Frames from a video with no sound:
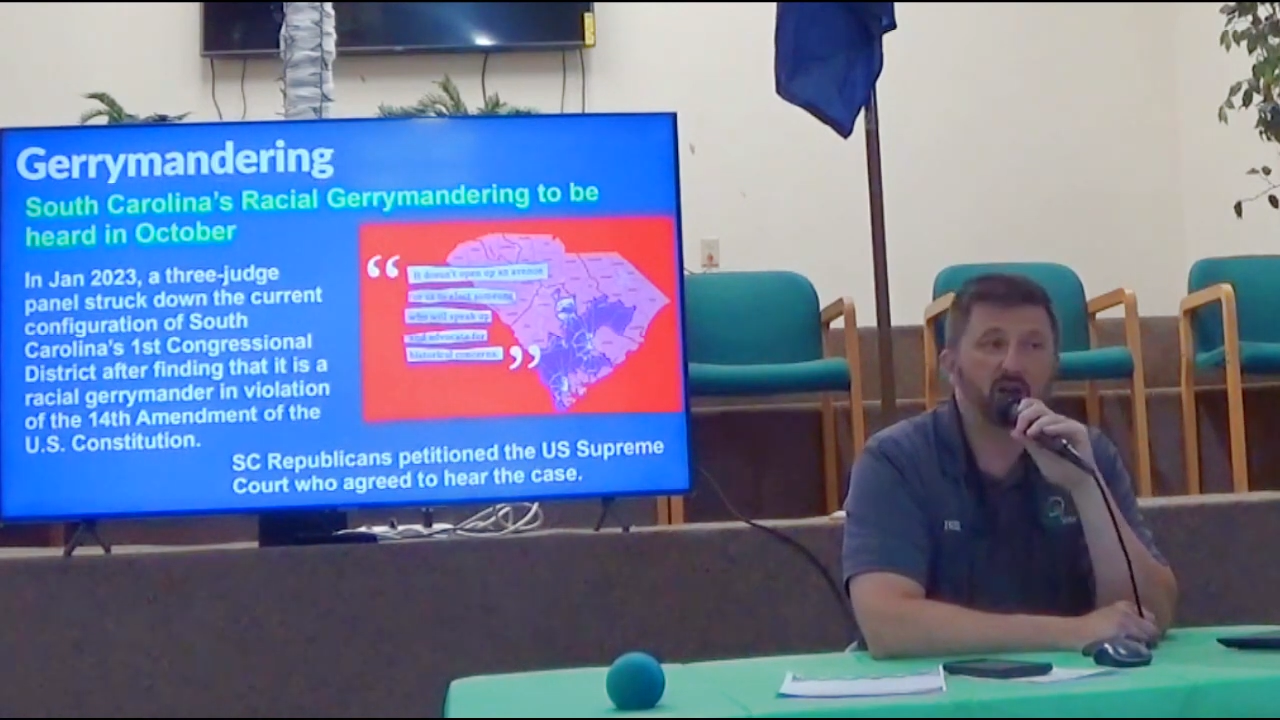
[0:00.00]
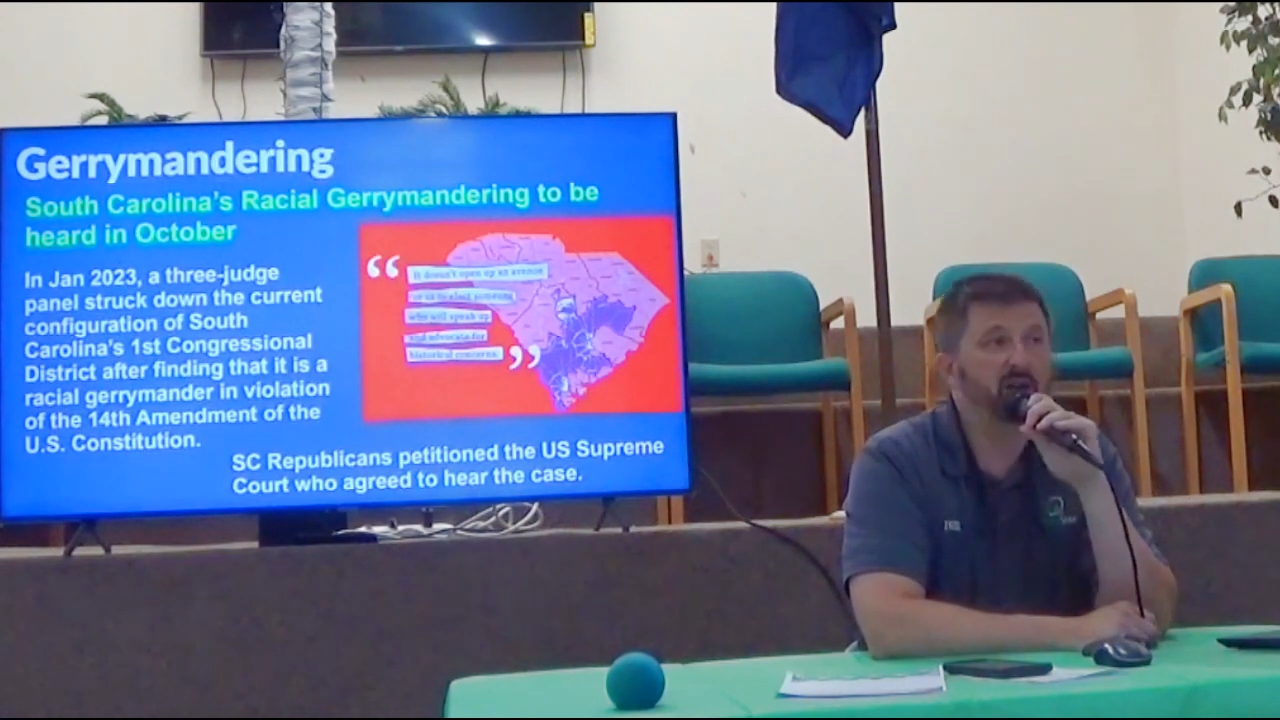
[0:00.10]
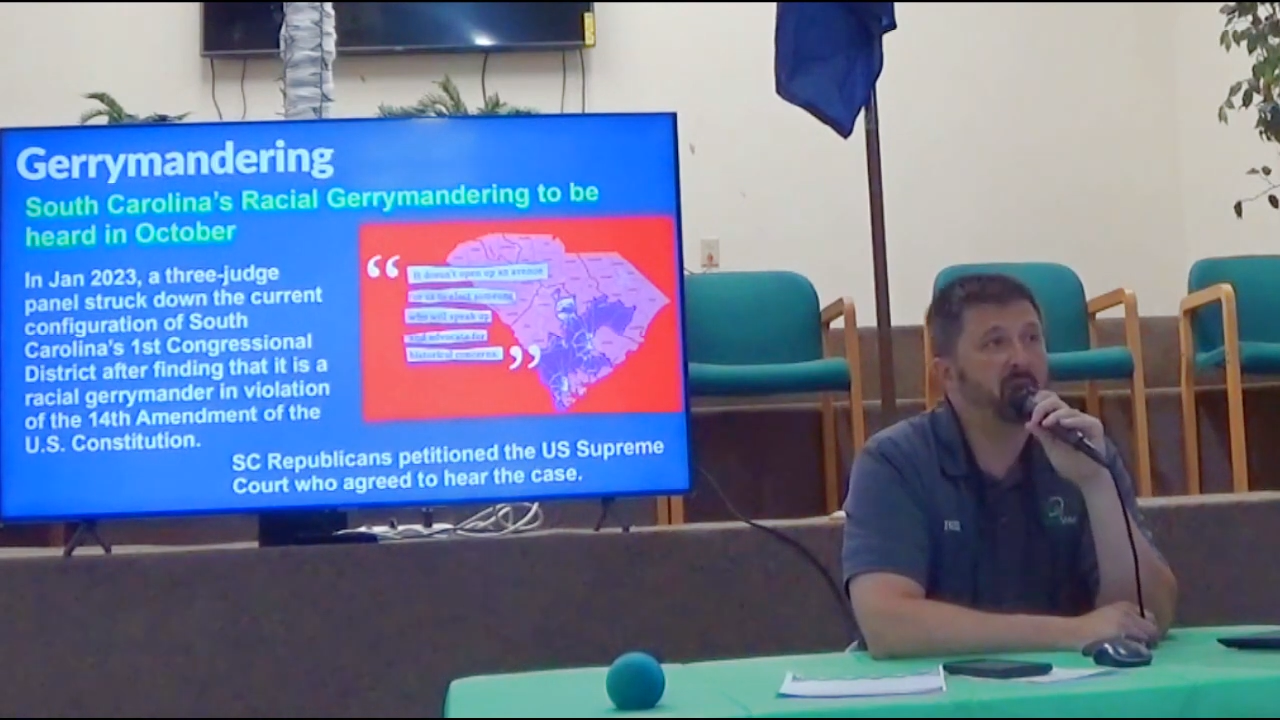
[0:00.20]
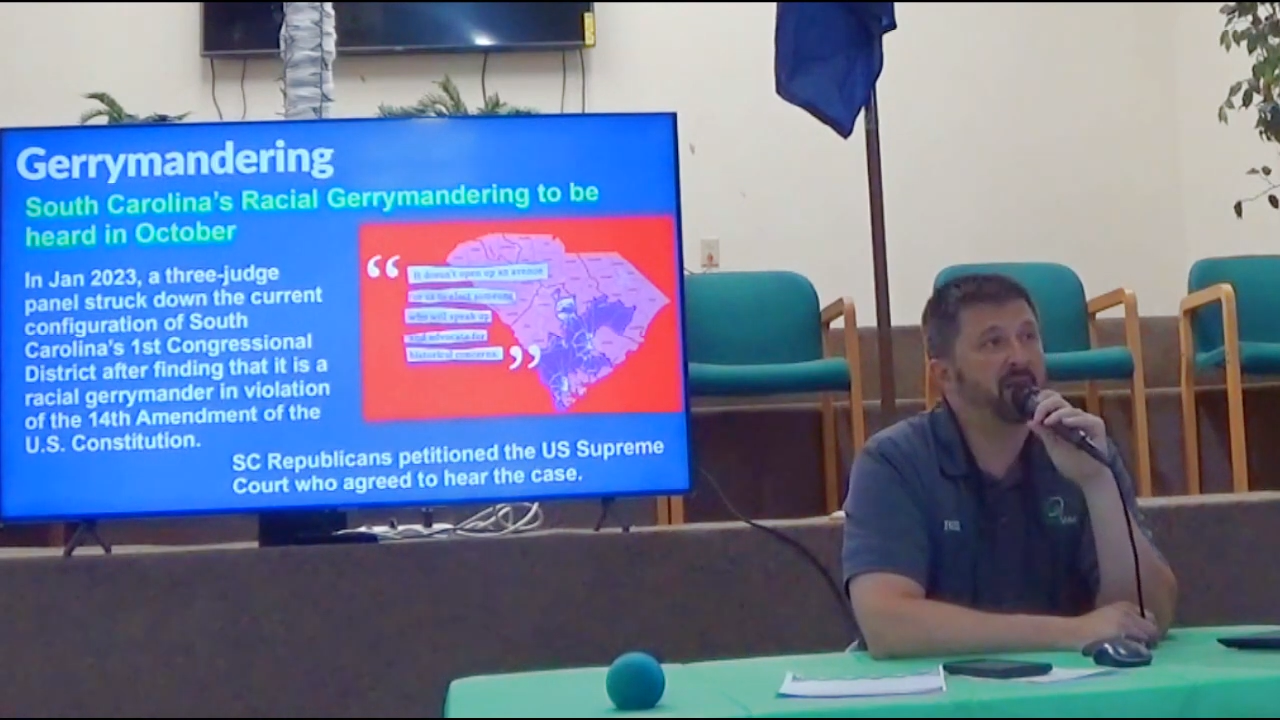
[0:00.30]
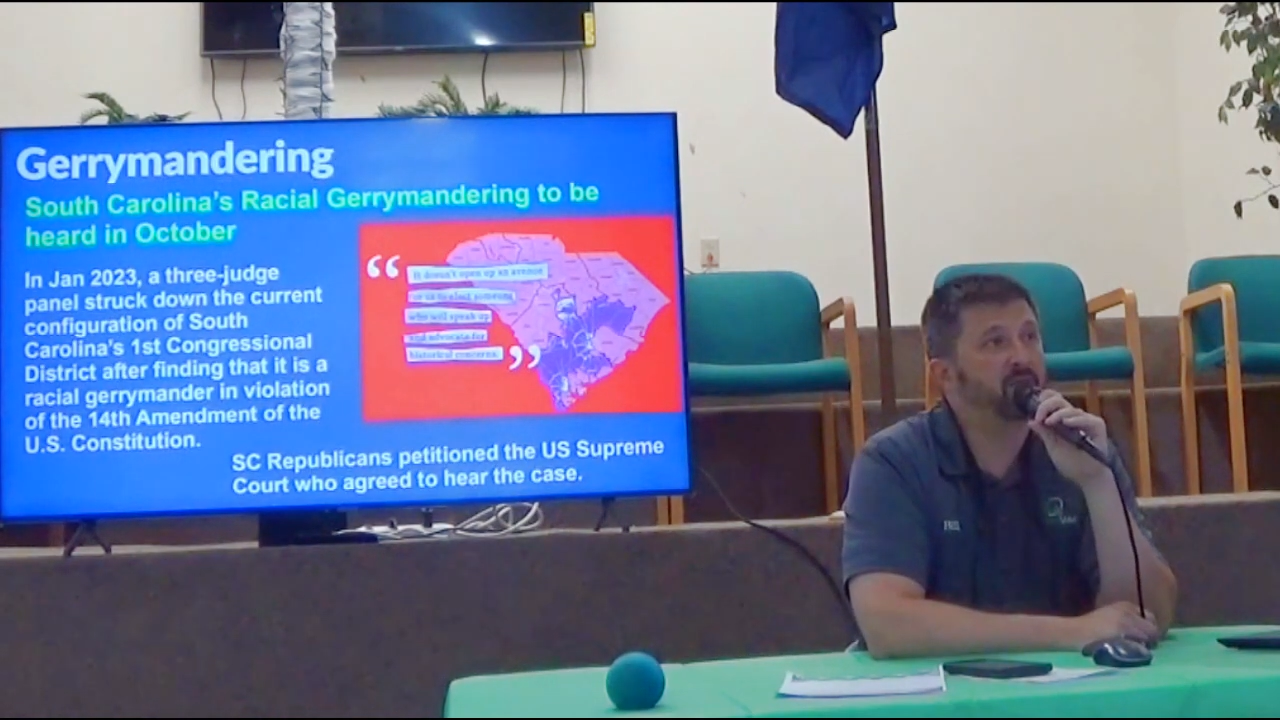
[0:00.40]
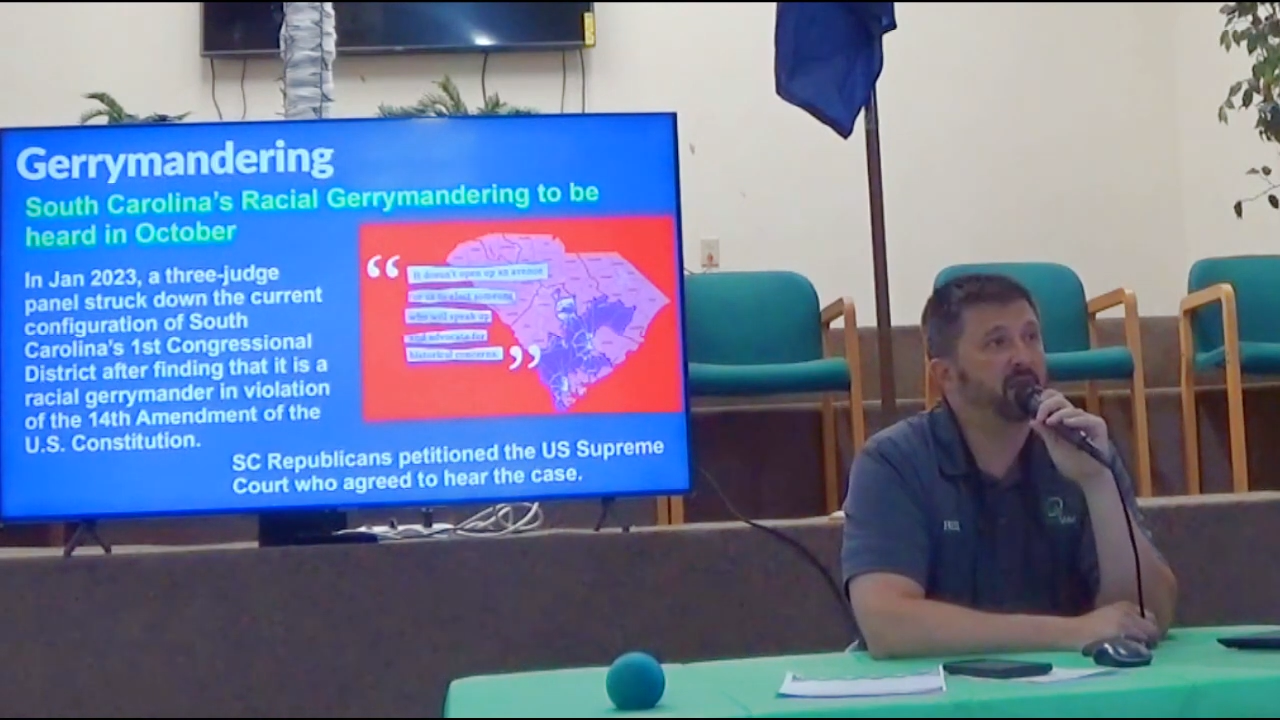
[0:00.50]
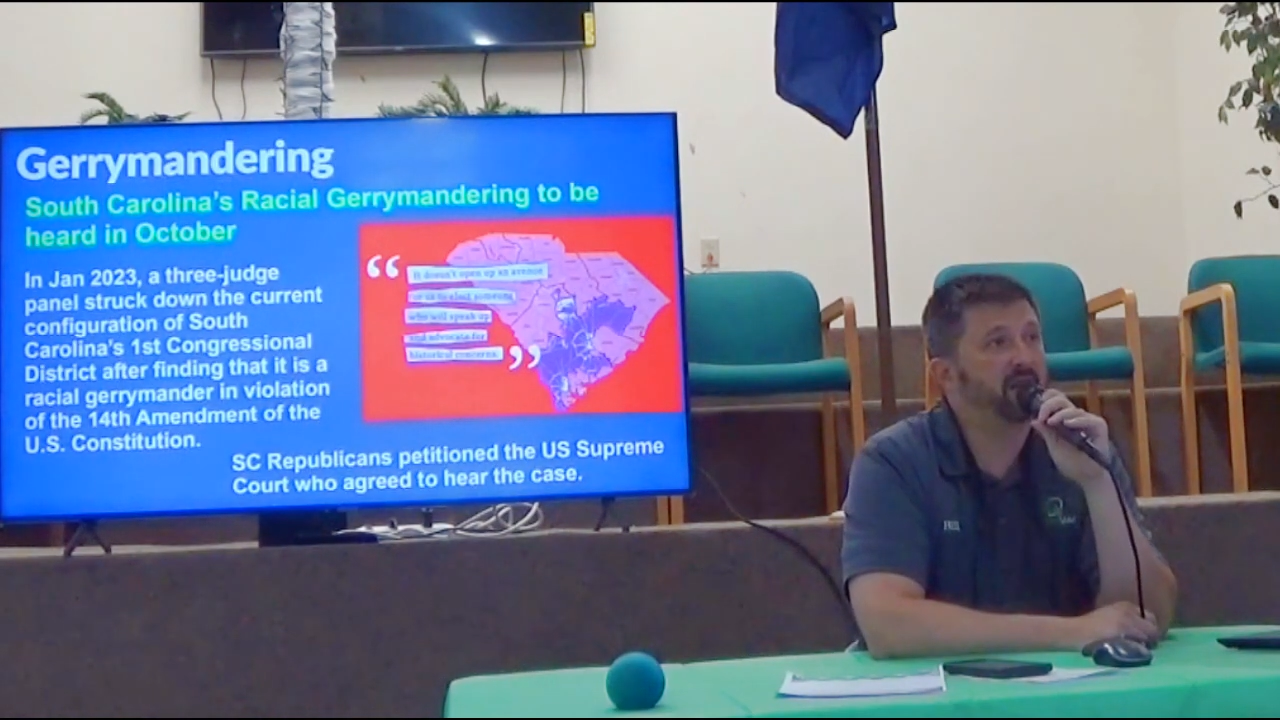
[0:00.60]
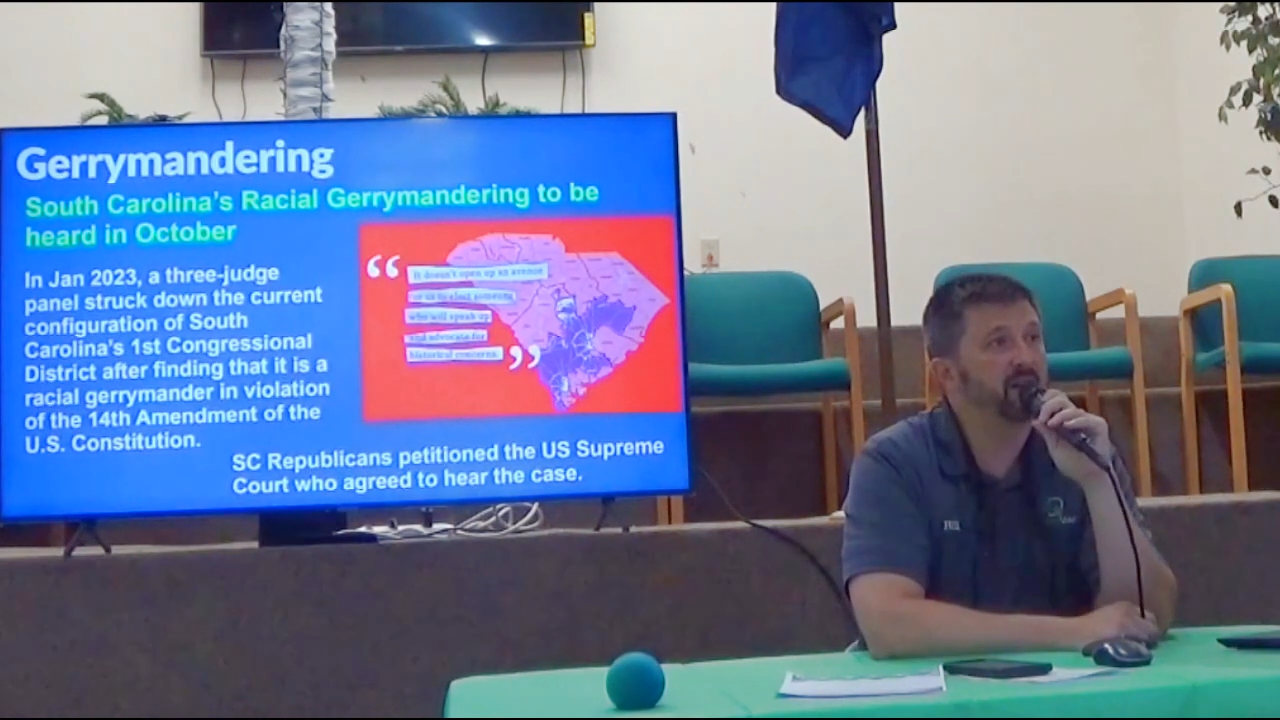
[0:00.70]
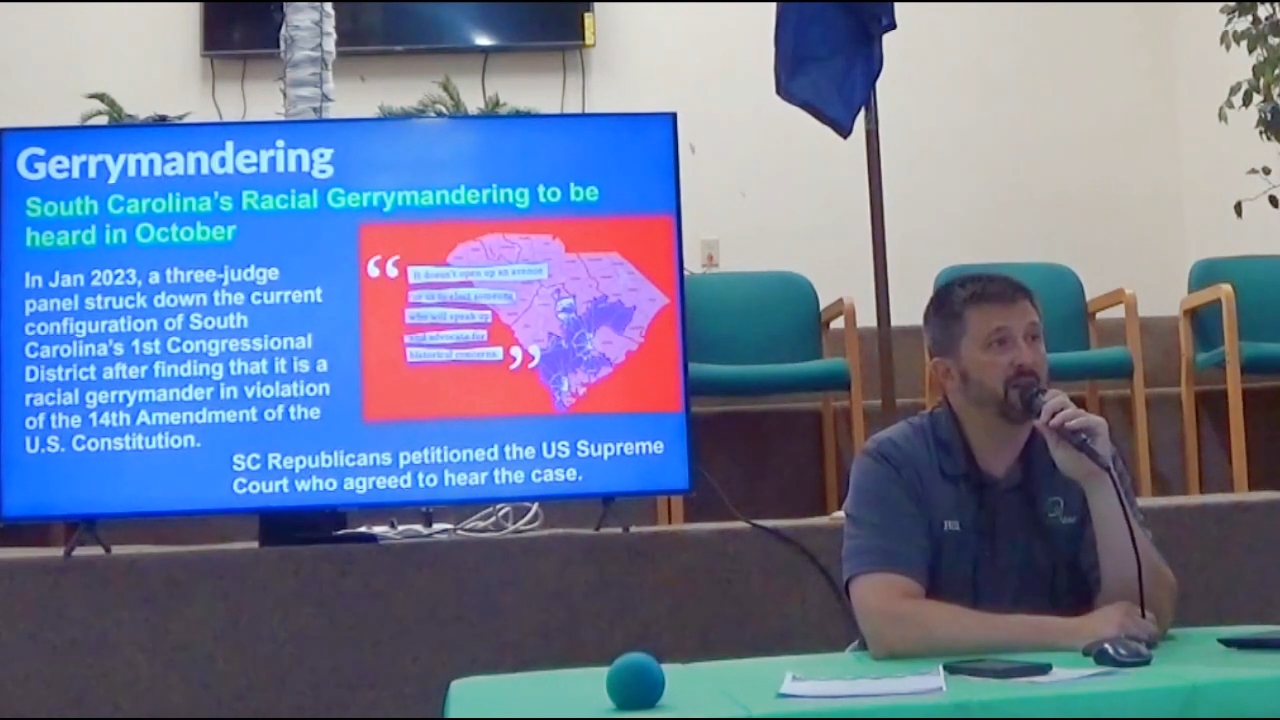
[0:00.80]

gerrymandering